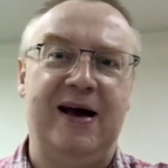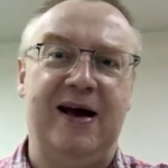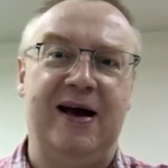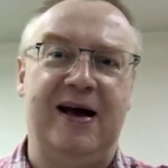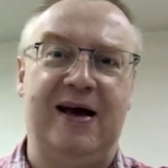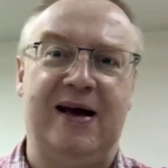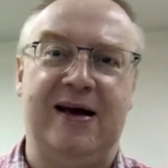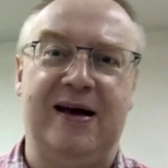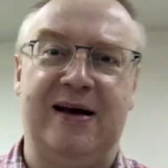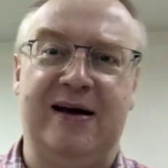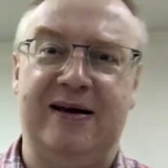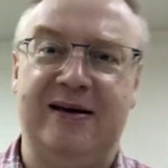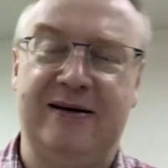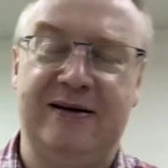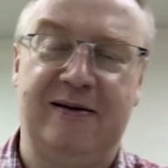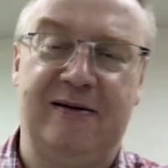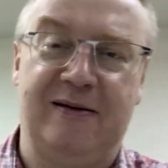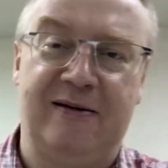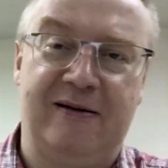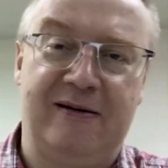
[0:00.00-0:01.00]

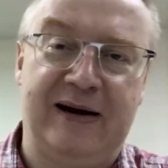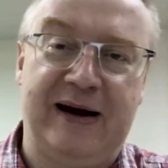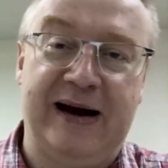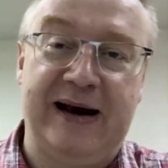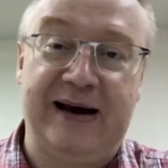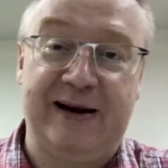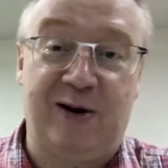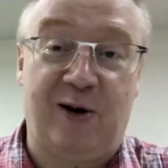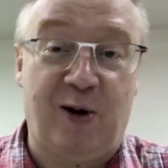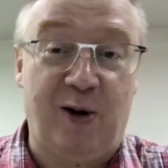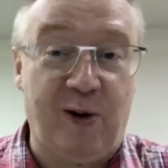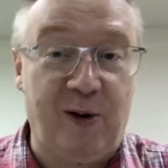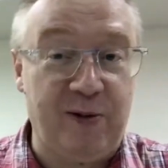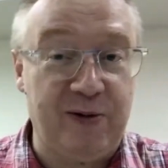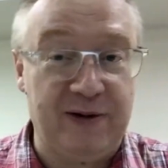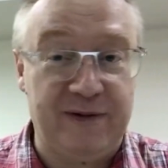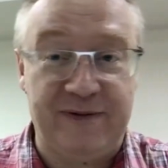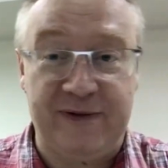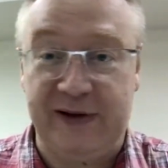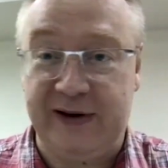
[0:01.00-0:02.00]
And I had all
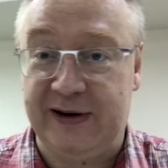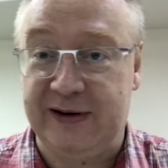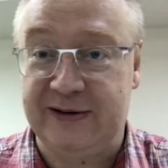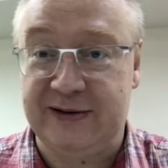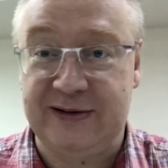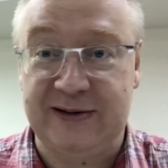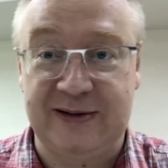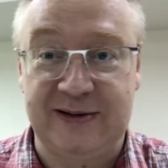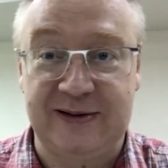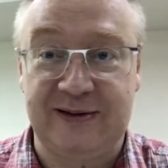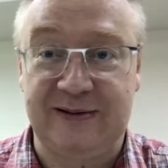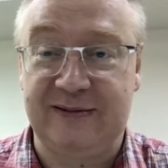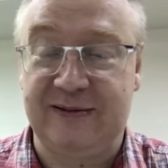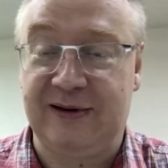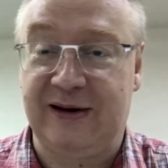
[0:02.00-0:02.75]
the figures.